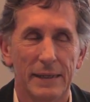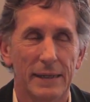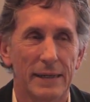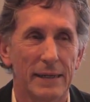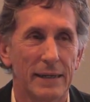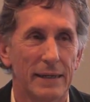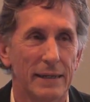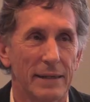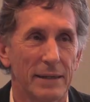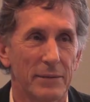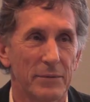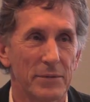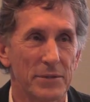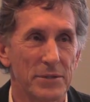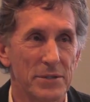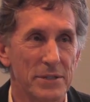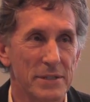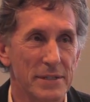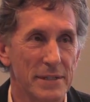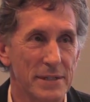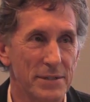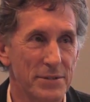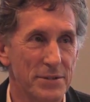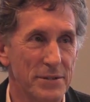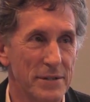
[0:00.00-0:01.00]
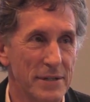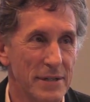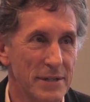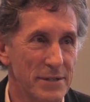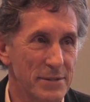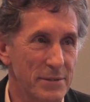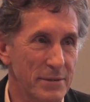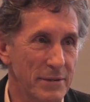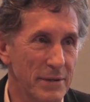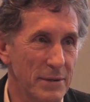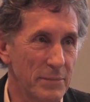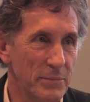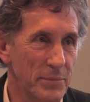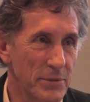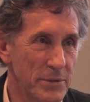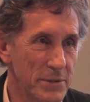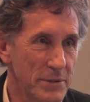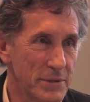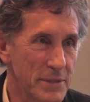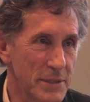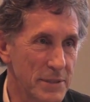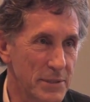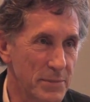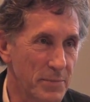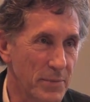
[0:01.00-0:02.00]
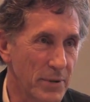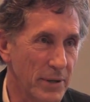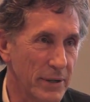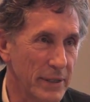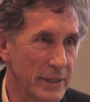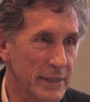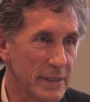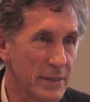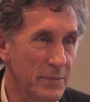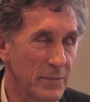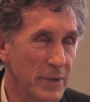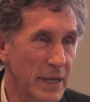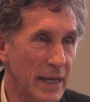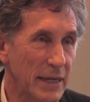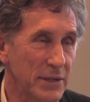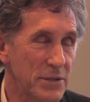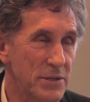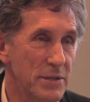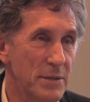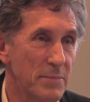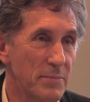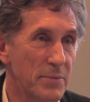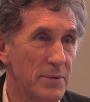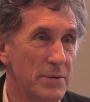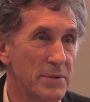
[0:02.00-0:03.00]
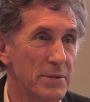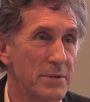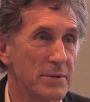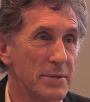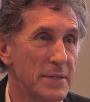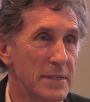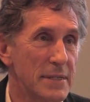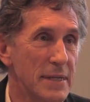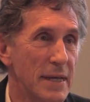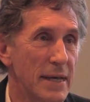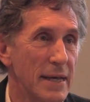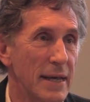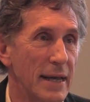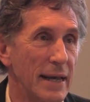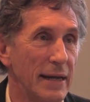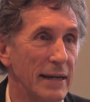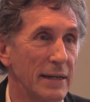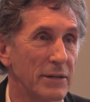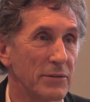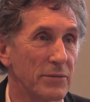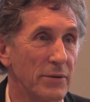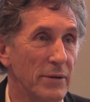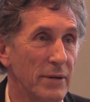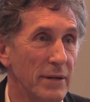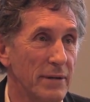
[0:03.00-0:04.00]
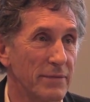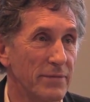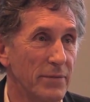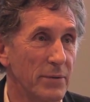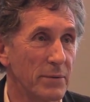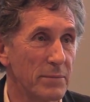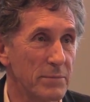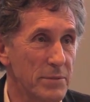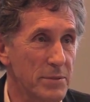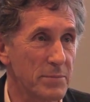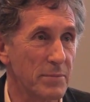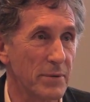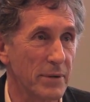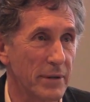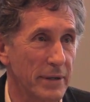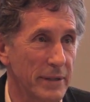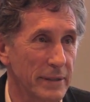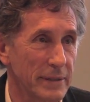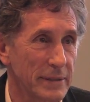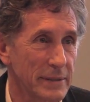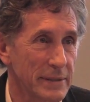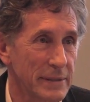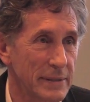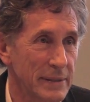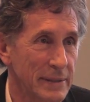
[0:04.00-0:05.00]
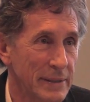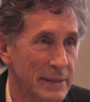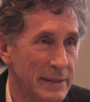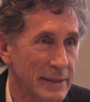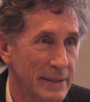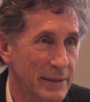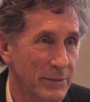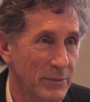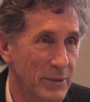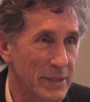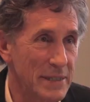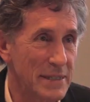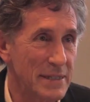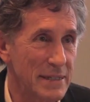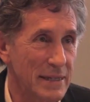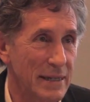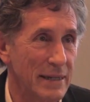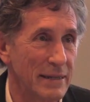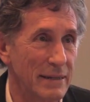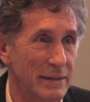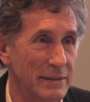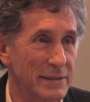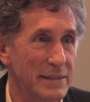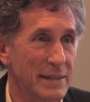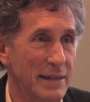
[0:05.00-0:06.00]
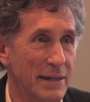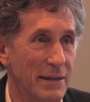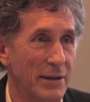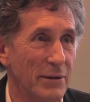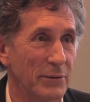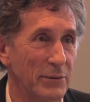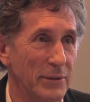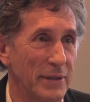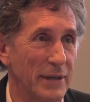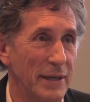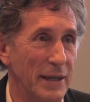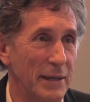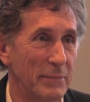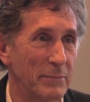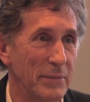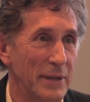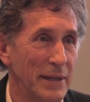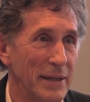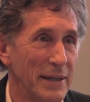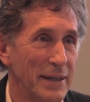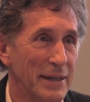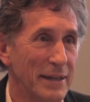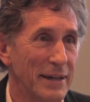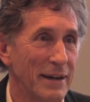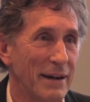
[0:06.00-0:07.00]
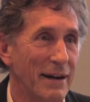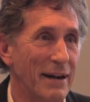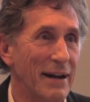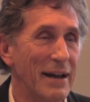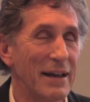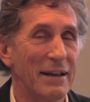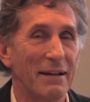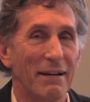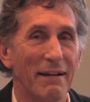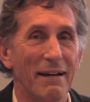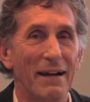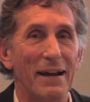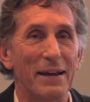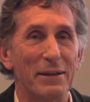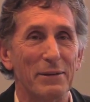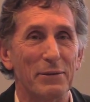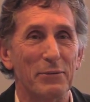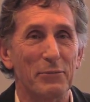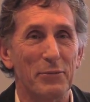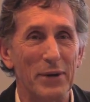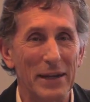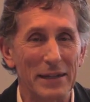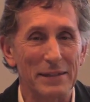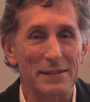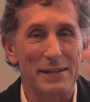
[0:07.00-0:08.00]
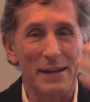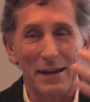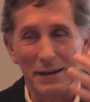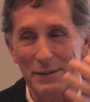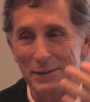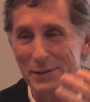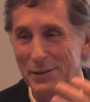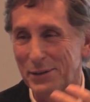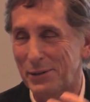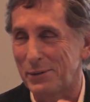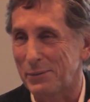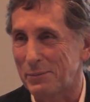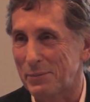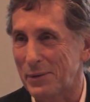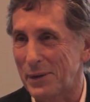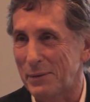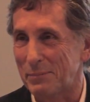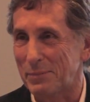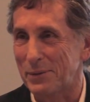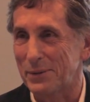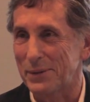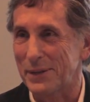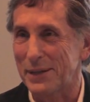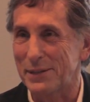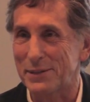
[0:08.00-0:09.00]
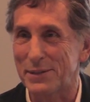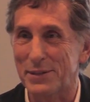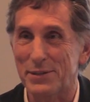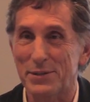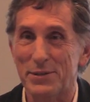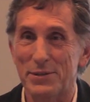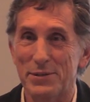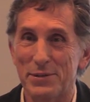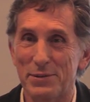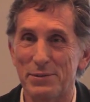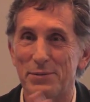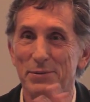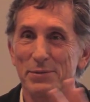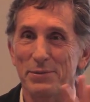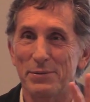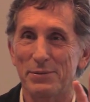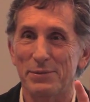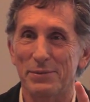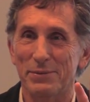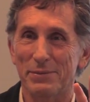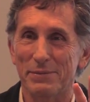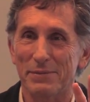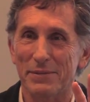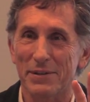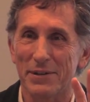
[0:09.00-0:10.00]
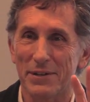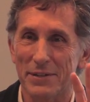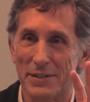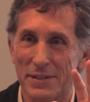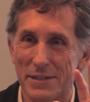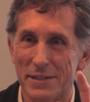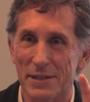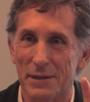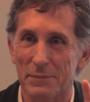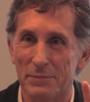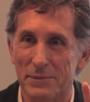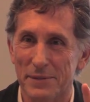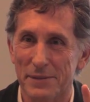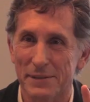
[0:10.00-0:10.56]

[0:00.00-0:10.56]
and they were just engineers who were going to produce this product, and we actually produced an electronic forms product. Once again, I'll tell you all that. I went out and told people there's this new concept,